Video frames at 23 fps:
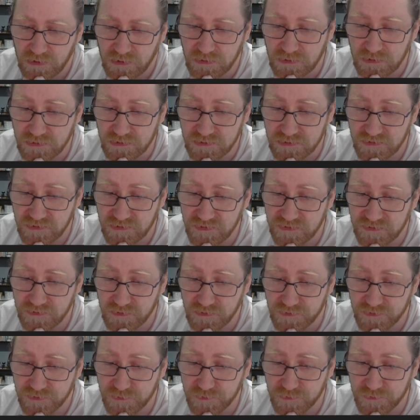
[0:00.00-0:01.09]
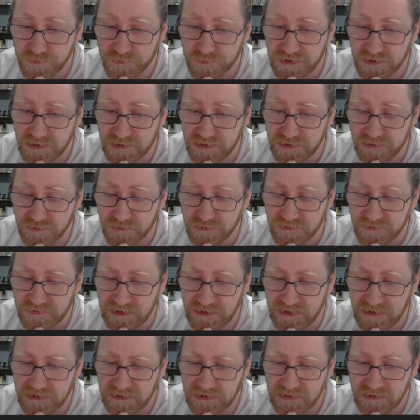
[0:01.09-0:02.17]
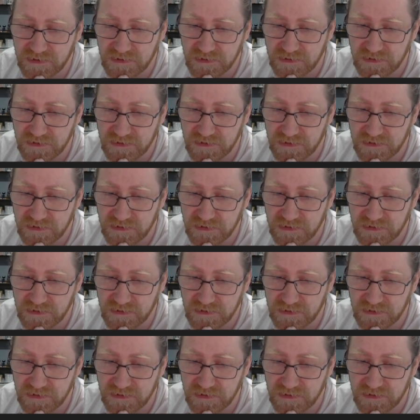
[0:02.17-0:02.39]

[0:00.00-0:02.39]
Onyx is also really good tank.